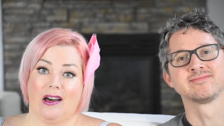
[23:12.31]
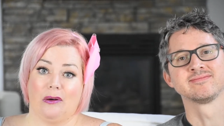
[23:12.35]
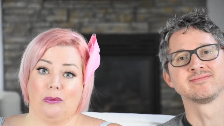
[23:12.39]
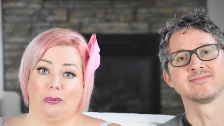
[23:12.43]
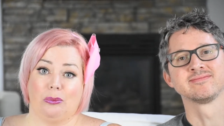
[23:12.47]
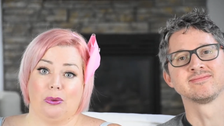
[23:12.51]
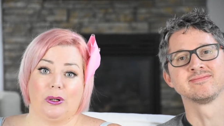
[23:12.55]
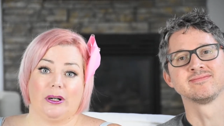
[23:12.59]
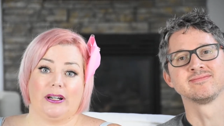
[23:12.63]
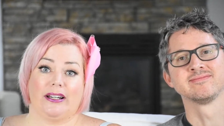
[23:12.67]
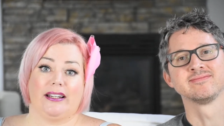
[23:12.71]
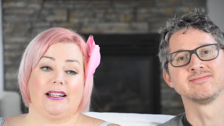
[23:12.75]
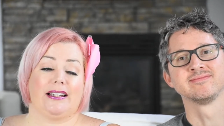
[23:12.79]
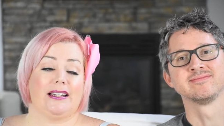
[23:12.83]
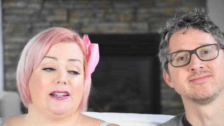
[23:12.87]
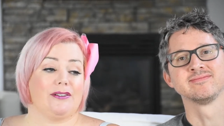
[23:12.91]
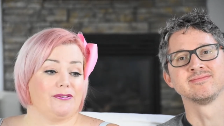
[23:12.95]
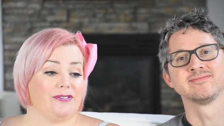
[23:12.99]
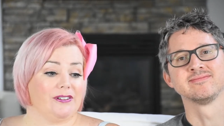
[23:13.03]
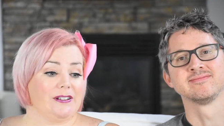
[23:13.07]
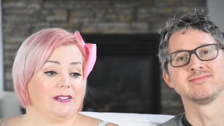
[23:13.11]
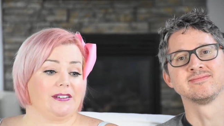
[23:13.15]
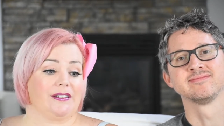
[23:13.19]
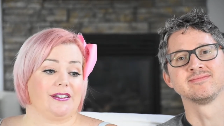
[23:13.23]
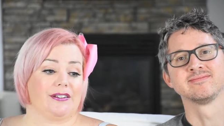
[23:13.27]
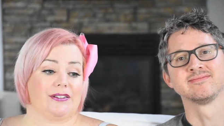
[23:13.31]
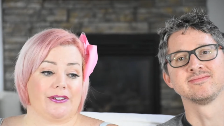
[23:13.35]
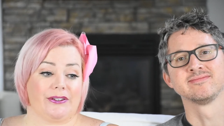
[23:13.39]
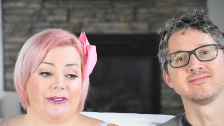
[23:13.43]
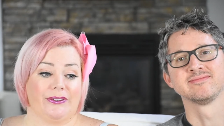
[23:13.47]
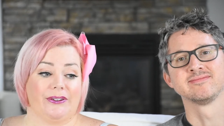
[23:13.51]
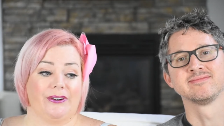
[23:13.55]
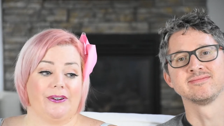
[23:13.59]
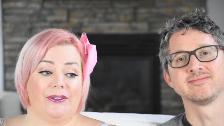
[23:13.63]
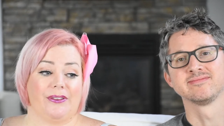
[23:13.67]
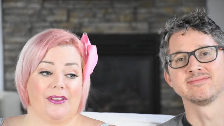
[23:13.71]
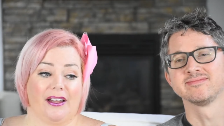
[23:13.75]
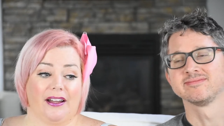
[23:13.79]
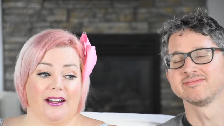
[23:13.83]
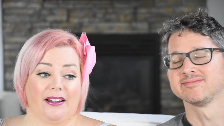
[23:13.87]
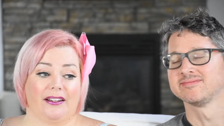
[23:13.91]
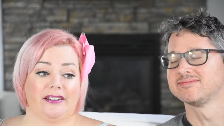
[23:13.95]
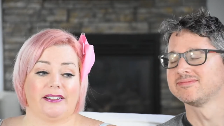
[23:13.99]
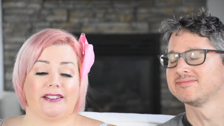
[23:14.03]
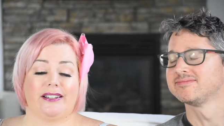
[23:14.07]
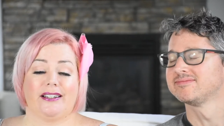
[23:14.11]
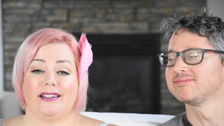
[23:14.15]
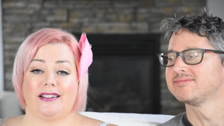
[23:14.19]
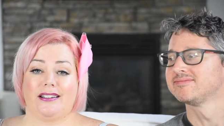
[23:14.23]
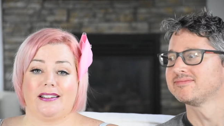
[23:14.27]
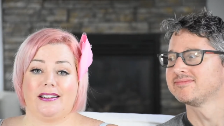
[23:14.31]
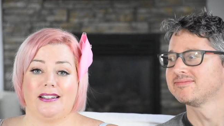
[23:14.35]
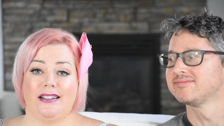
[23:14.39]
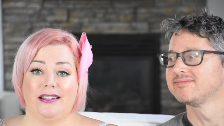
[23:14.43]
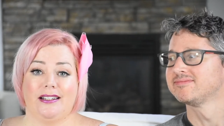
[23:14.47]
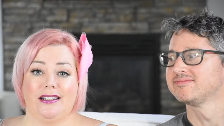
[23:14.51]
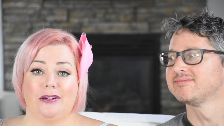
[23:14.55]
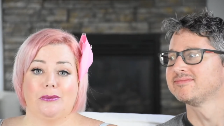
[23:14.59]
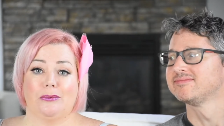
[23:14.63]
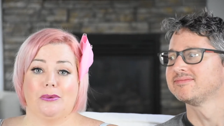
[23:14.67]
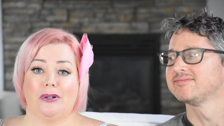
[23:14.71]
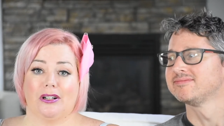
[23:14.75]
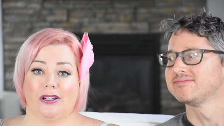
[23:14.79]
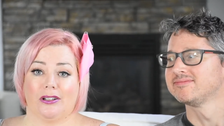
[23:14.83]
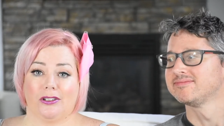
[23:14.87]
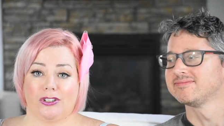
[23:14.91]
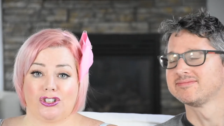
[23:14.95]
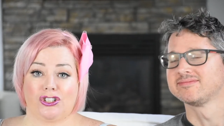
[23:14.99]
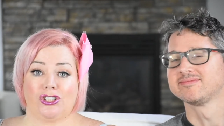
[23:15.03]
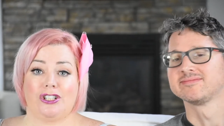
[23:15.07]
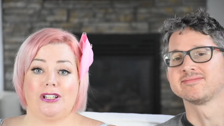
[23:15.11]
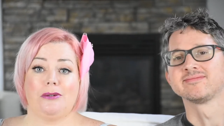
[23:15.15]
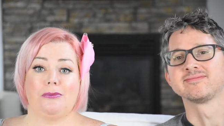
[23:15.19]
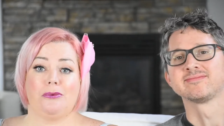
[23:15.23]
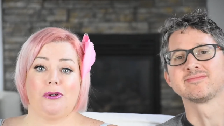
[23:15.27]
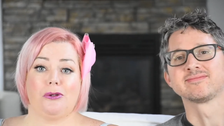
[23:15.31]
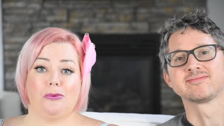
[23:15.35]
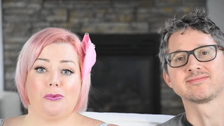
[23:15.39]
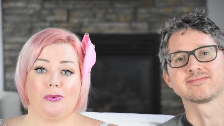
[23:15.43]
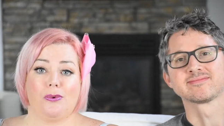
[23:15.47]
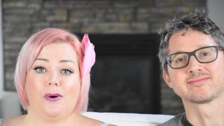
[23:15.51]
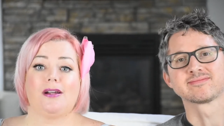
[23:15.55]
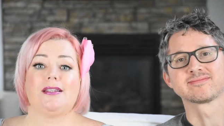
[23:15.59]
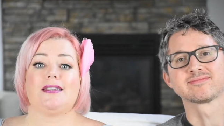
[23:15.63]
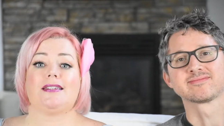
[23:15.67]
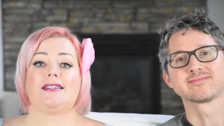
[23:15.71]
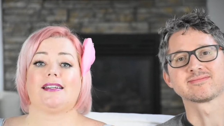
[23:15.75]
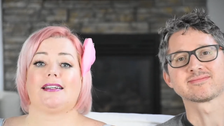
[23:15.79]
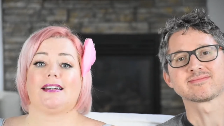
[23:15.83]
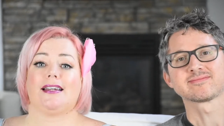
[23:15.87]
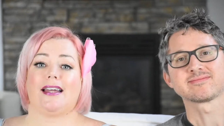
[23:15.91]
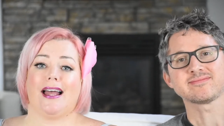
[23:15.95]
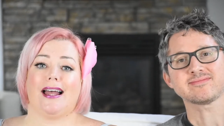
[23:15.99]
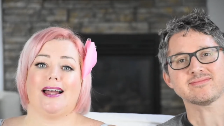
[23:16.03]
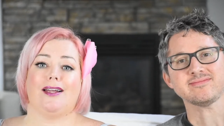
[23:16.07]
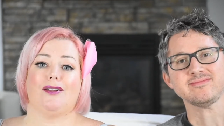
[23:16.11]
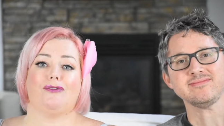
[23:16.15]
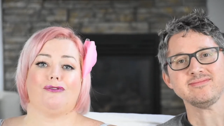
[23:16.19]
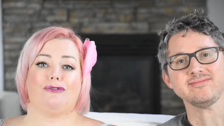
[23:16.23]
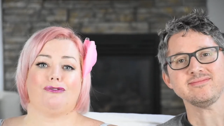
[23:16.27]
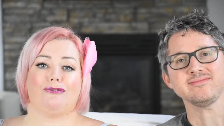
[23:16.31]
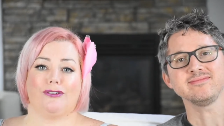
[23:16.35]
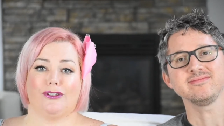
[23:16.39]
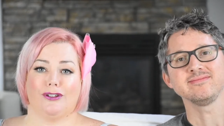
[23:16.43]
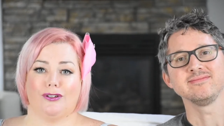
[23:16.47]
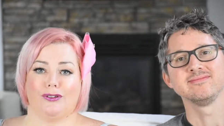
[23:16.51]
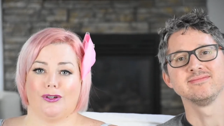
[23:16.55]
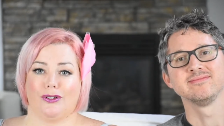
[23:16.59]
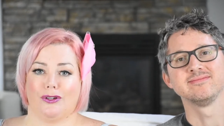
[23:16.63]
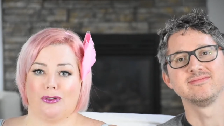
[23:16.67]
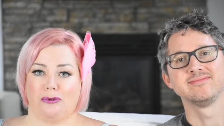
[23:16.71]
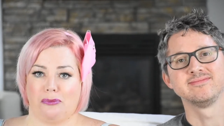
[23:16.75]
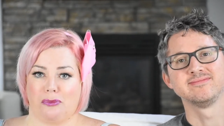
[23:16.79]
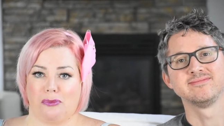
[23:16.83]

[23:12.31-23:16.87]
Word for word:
Speaker 1: Woody convinces her that he will she will once again feel the